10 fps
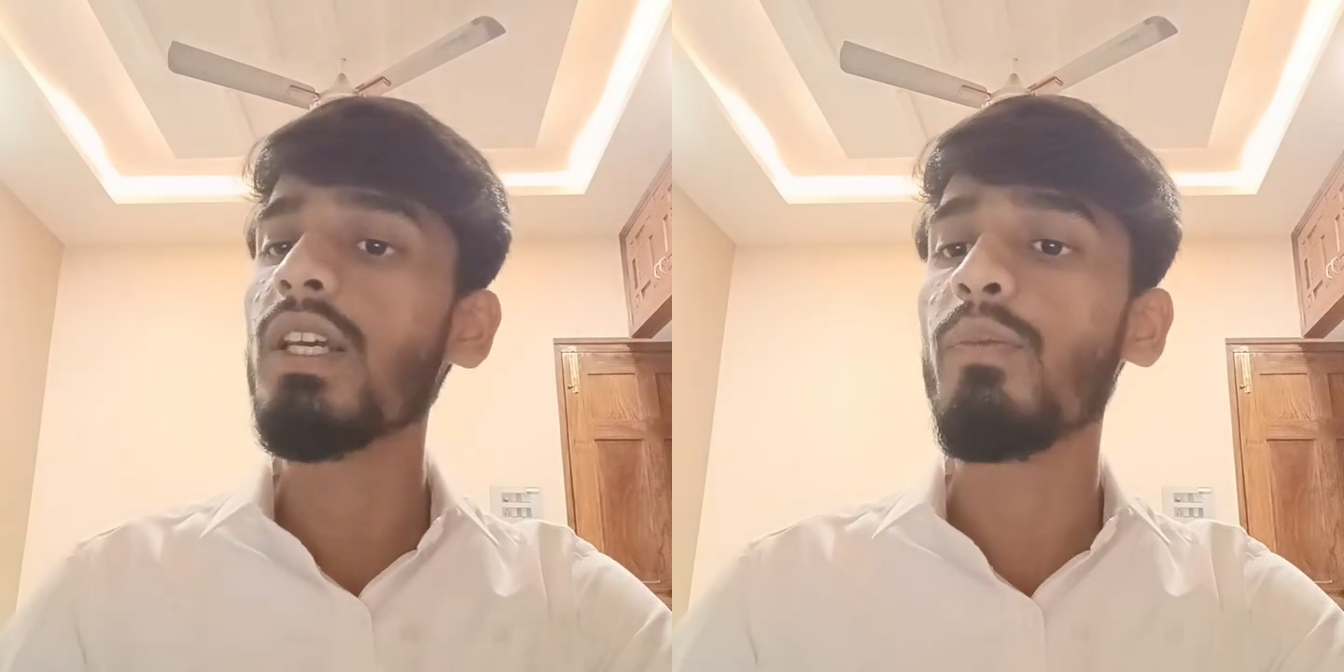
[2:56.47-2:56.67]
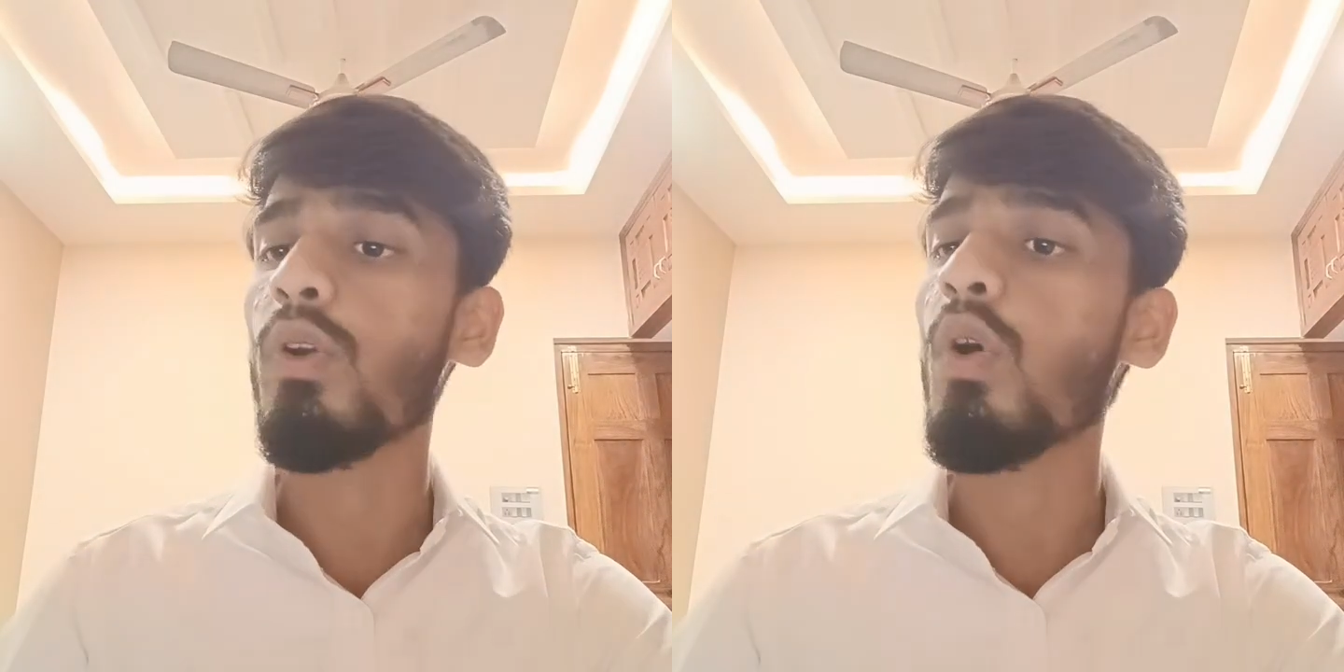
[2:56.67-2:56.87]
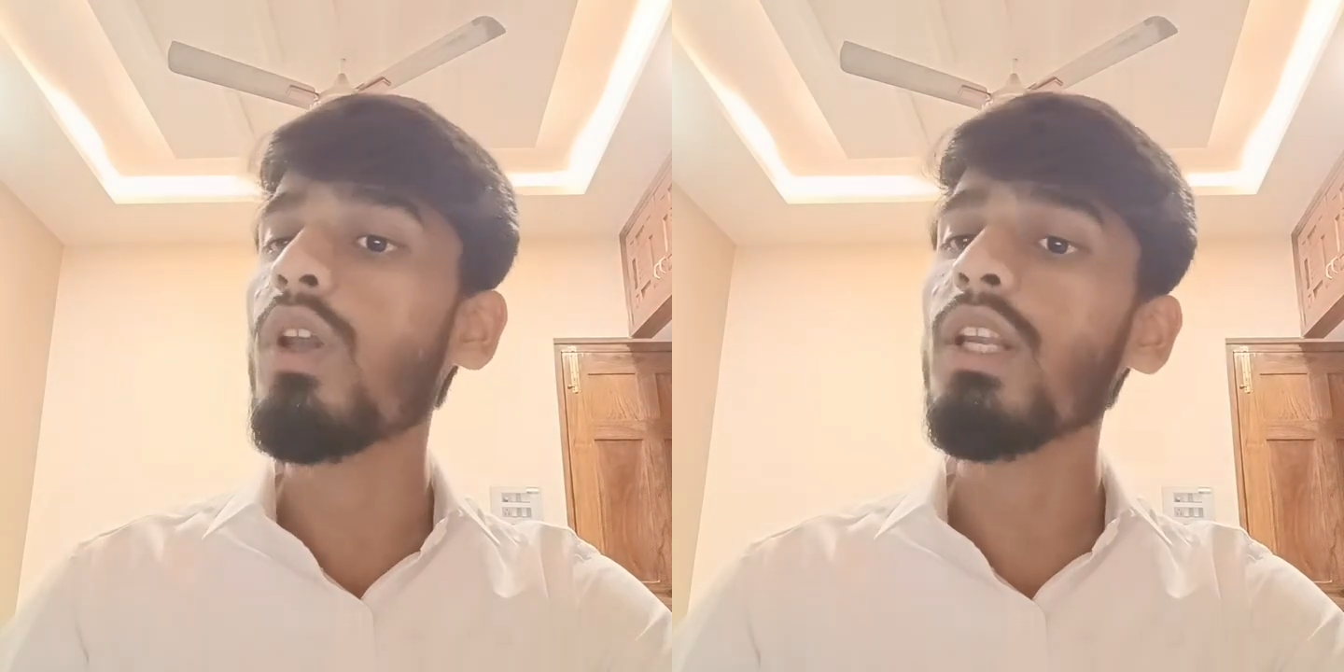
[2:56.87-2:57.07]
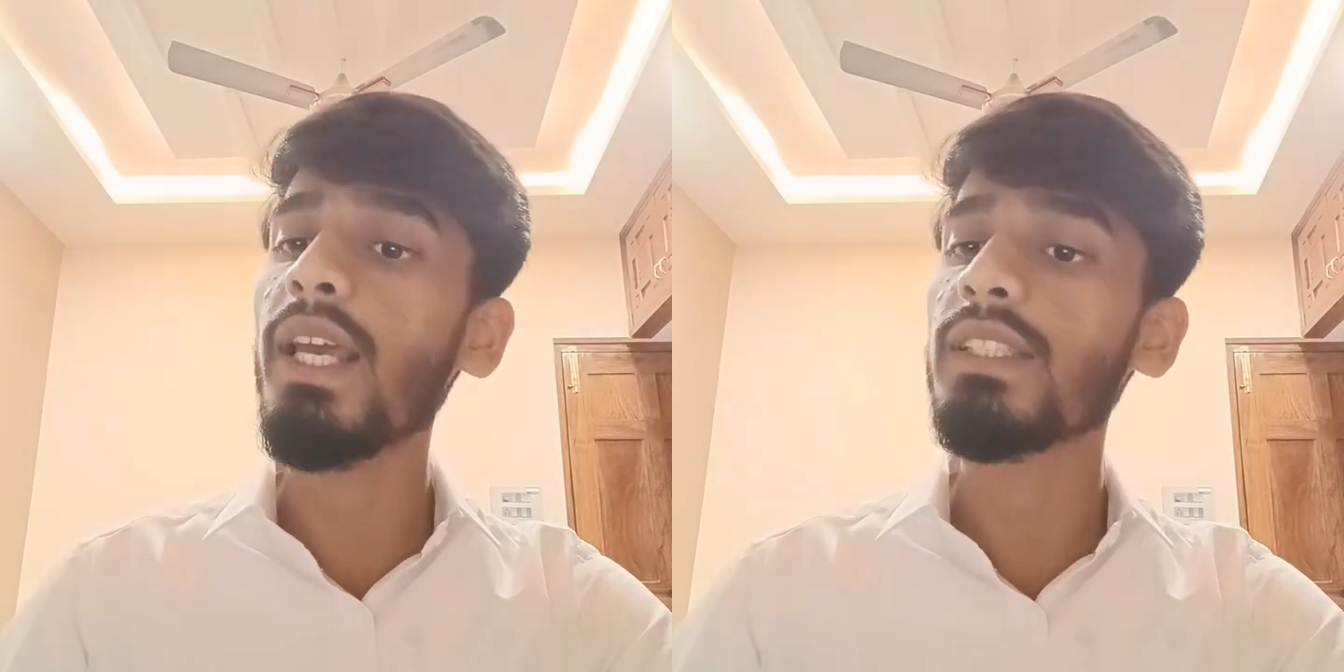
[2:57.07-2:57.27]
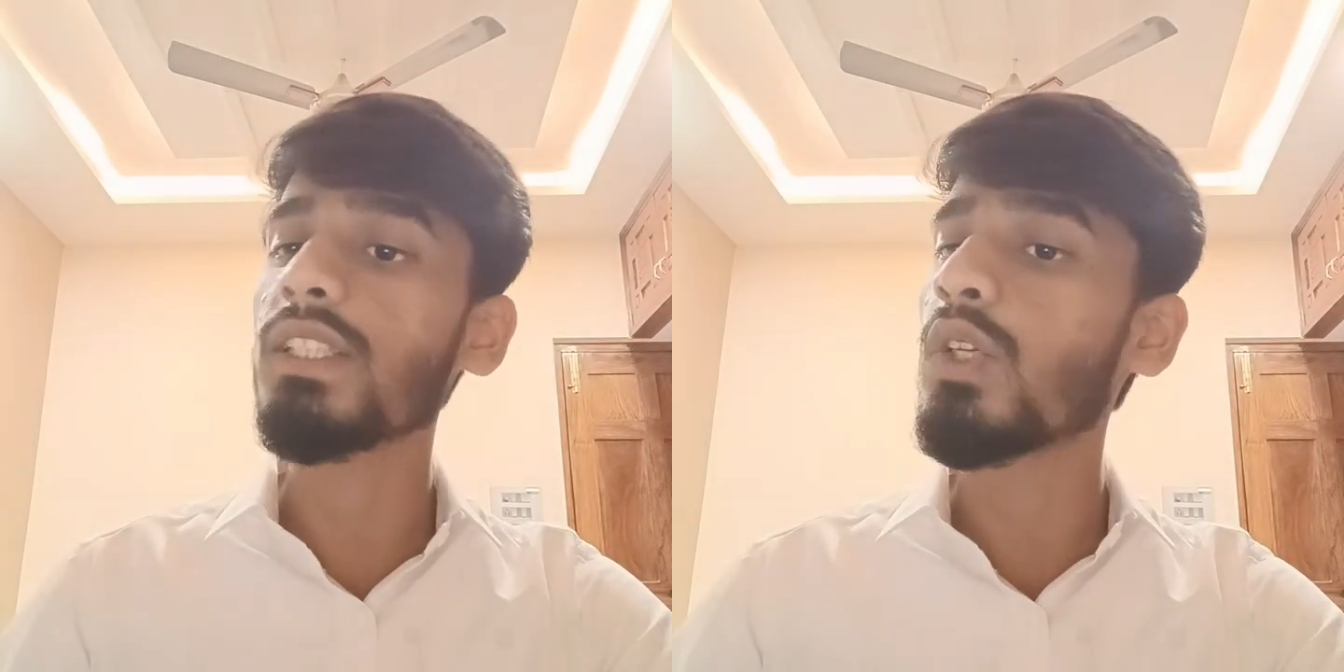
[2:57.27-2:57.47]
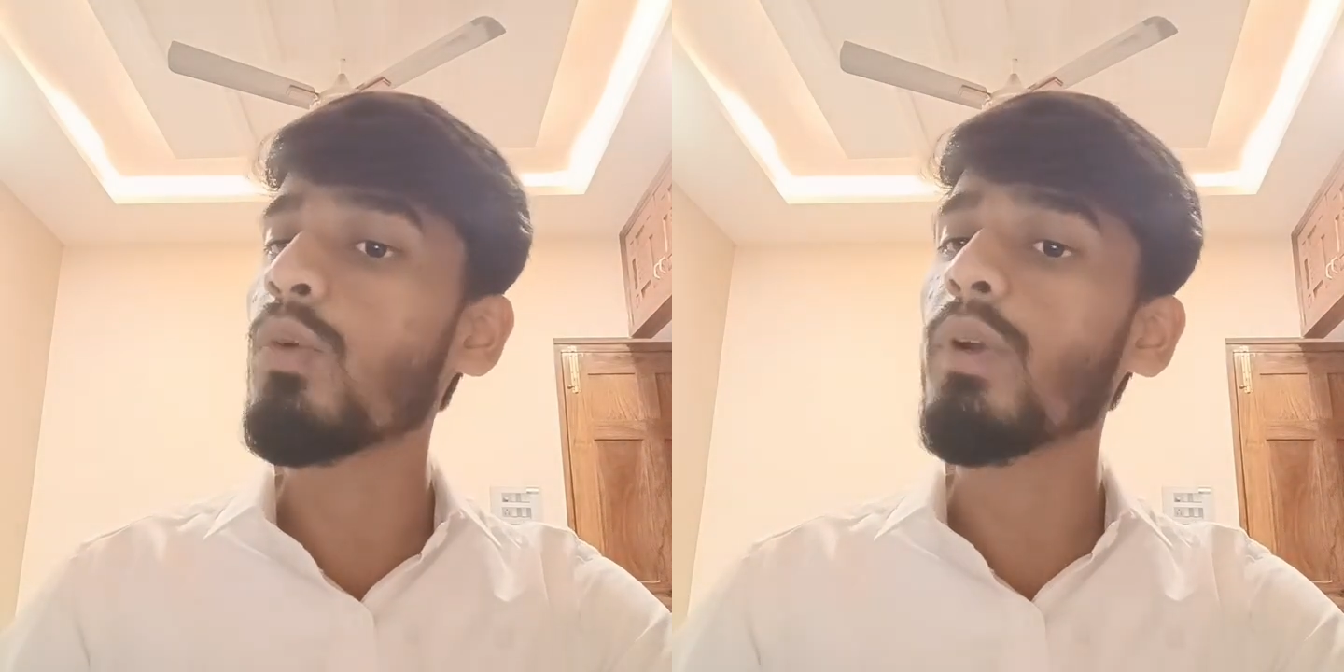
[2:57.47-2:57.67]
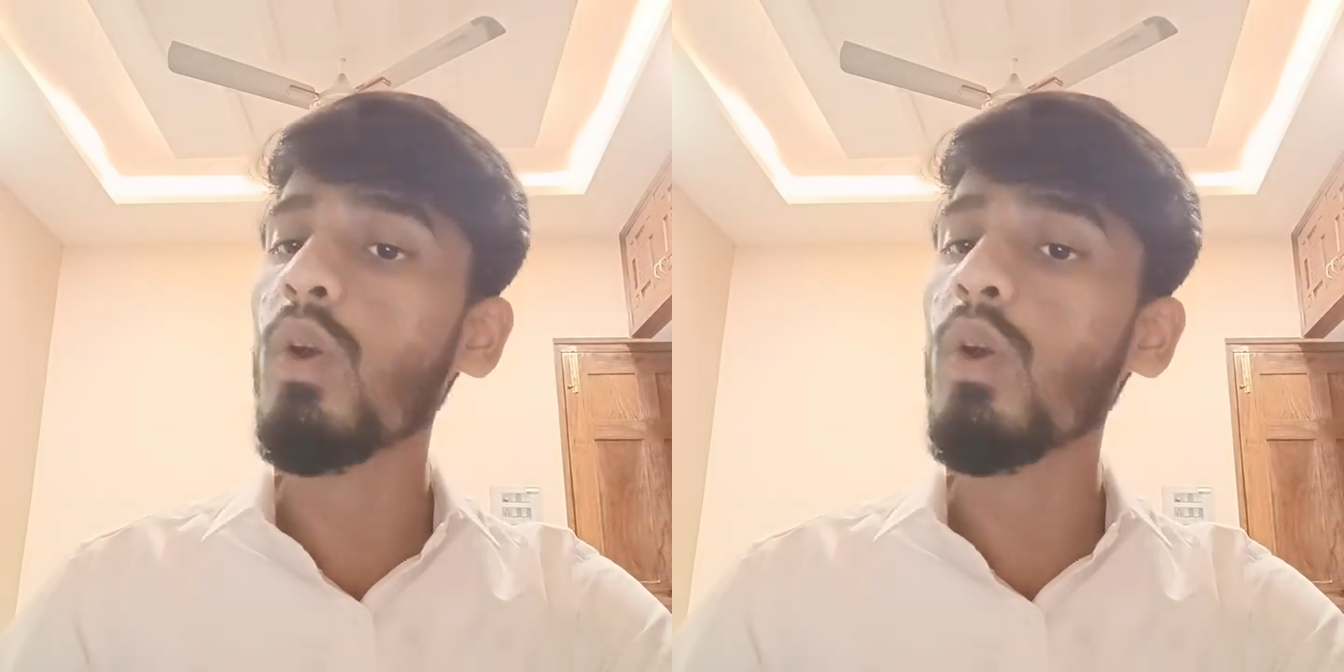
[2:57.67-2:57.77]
human